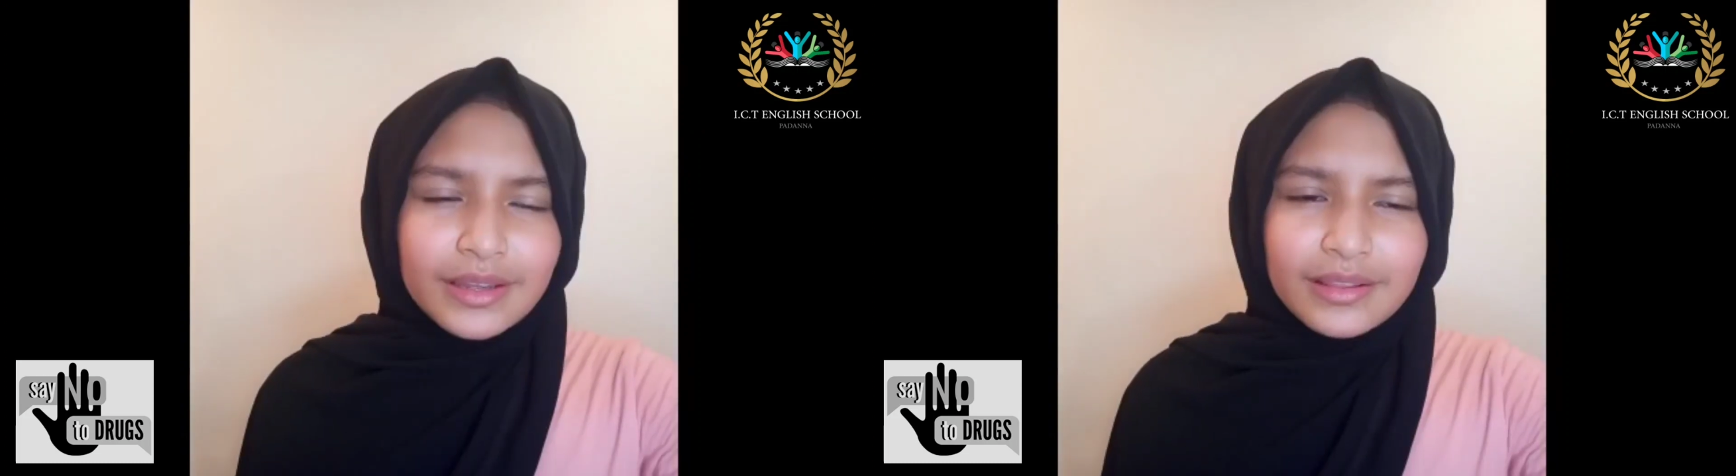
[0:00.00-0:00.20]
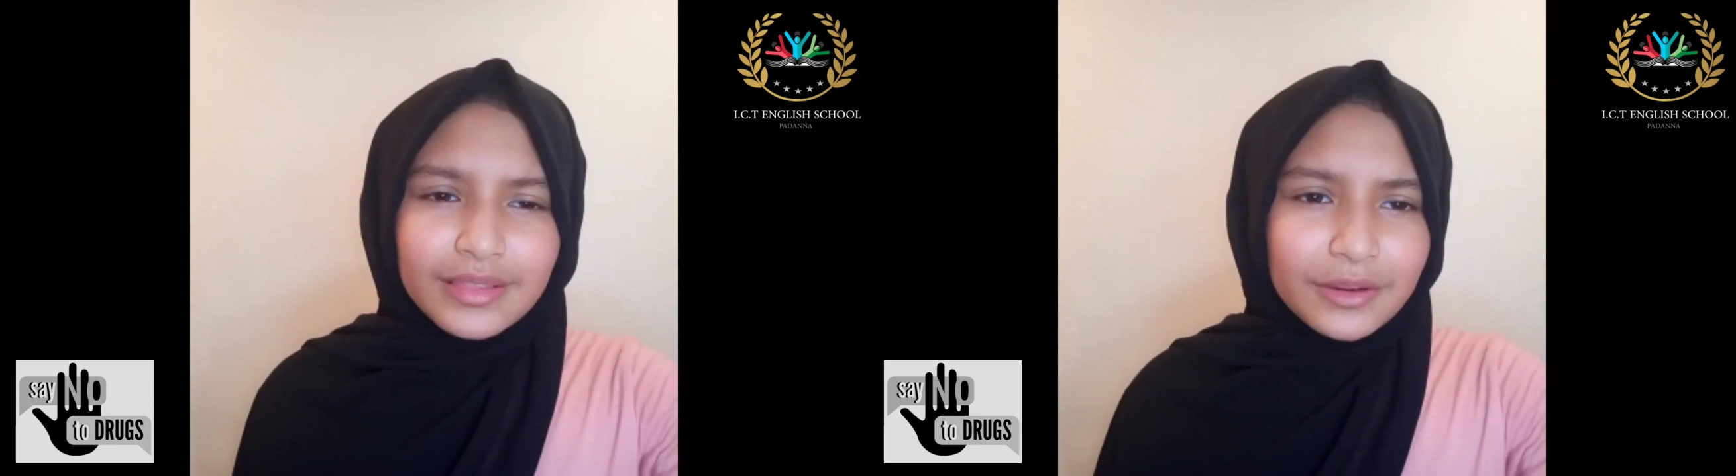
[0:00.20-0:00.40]

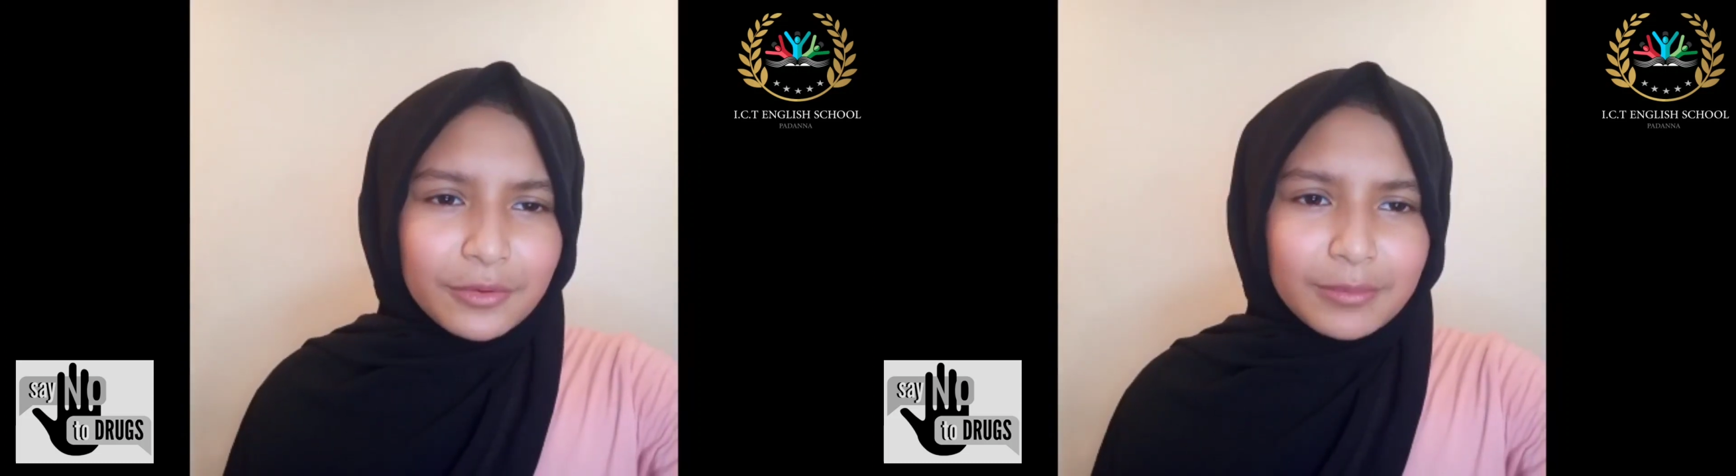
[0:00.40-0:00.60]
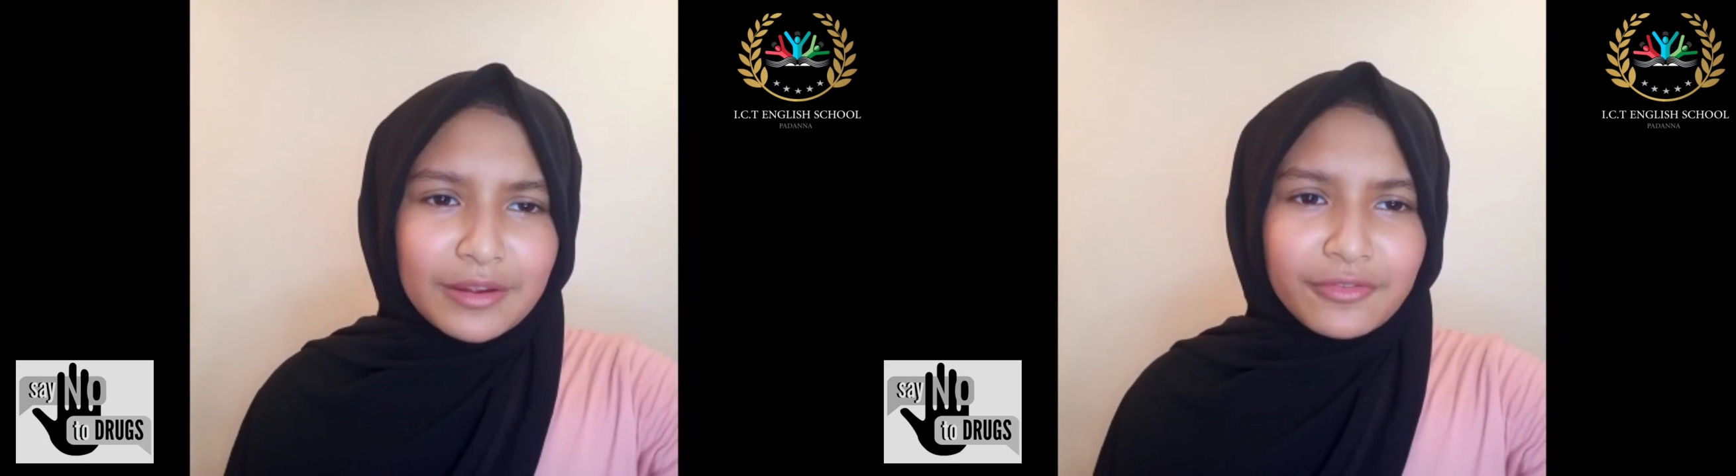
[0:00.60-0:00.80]
Like
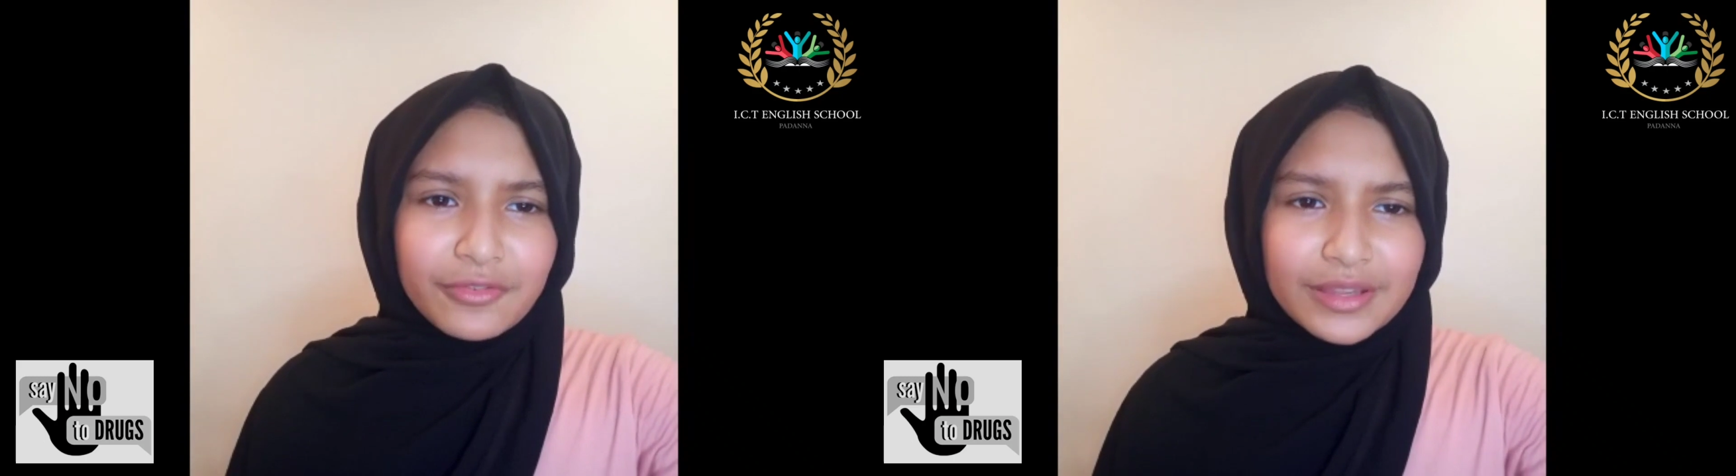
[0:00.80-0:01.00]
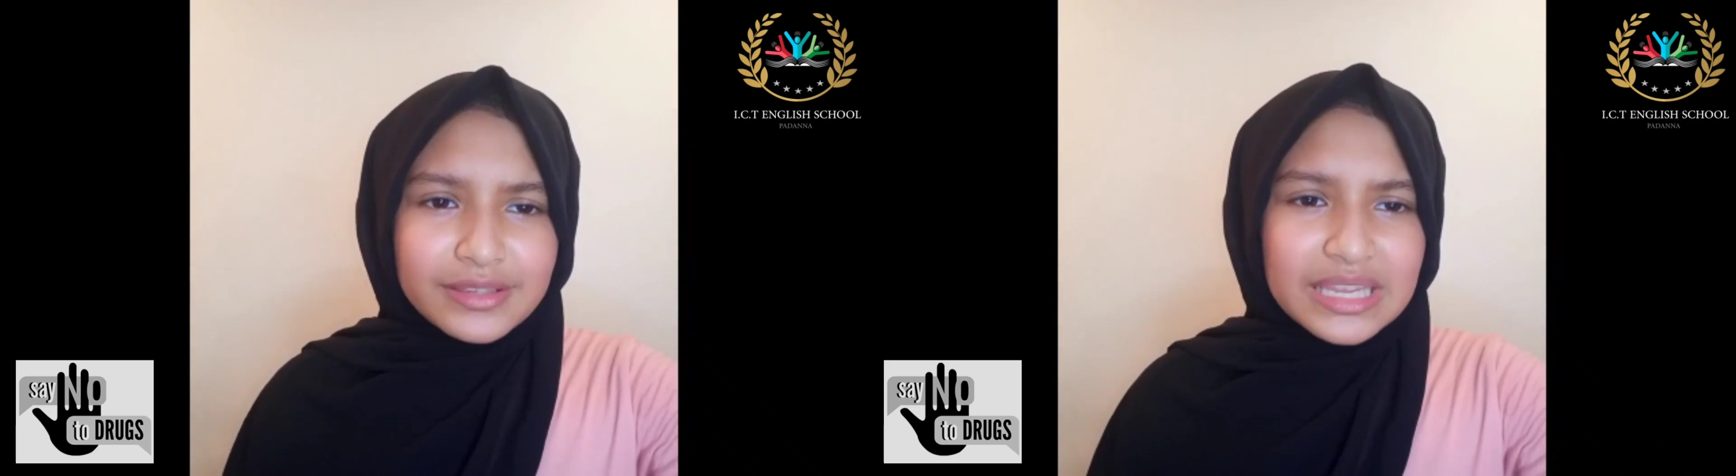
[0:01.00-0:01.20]
when my
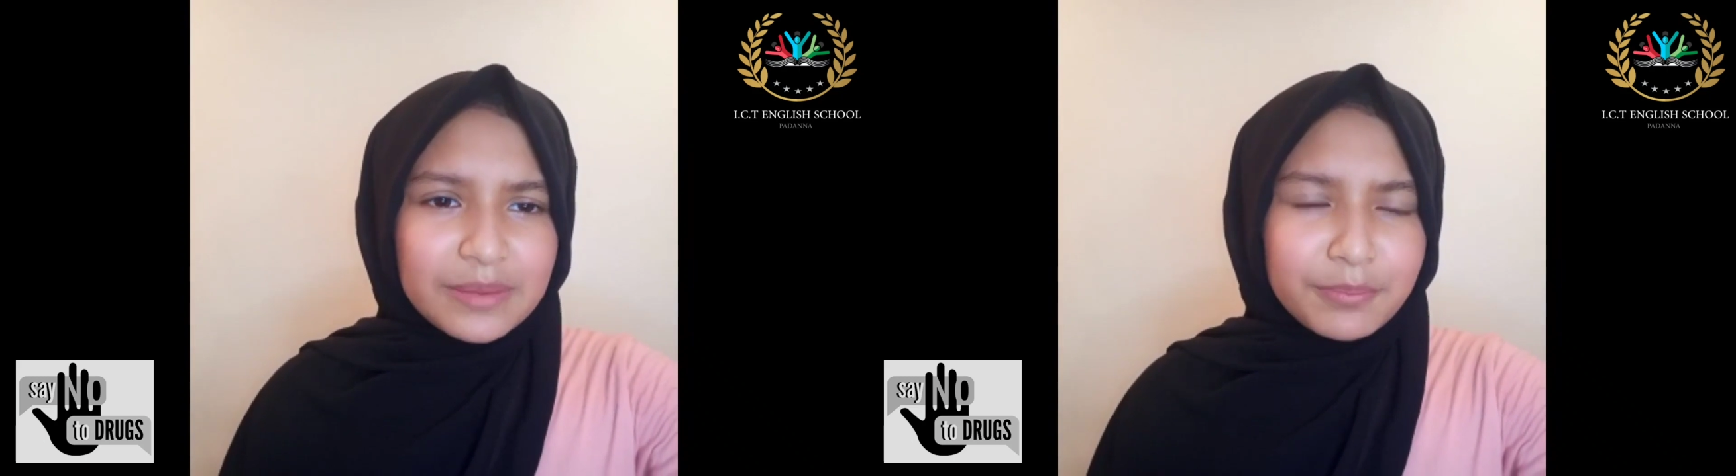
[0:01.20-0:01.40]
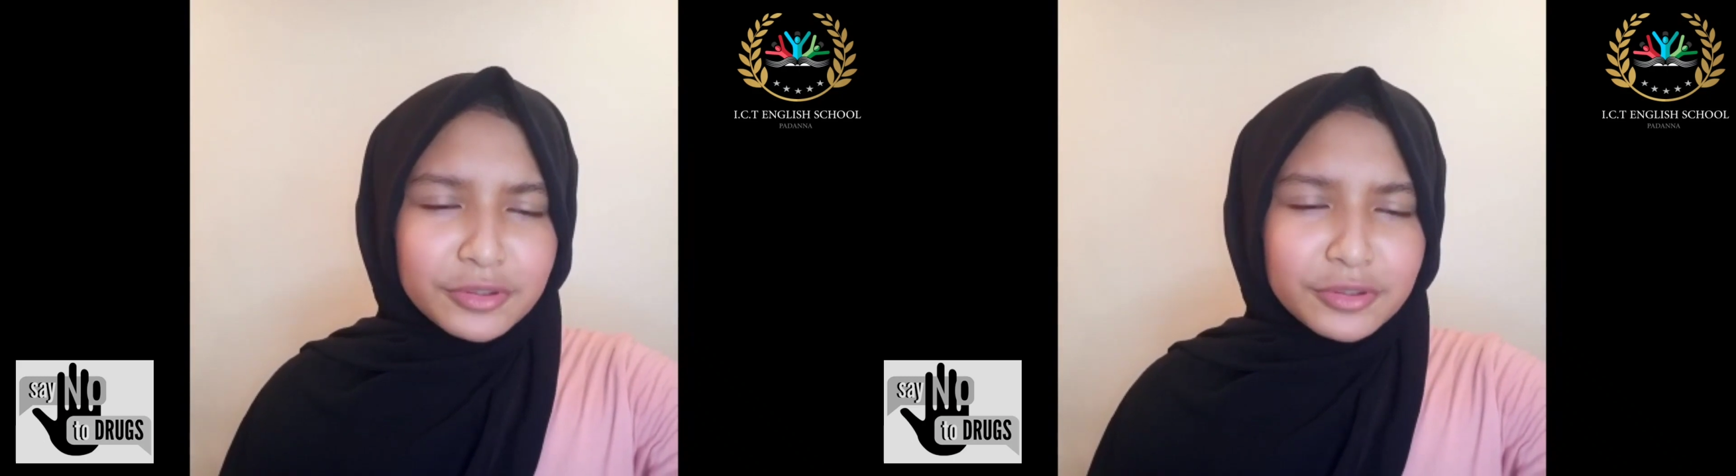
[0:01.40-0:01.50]
friends keep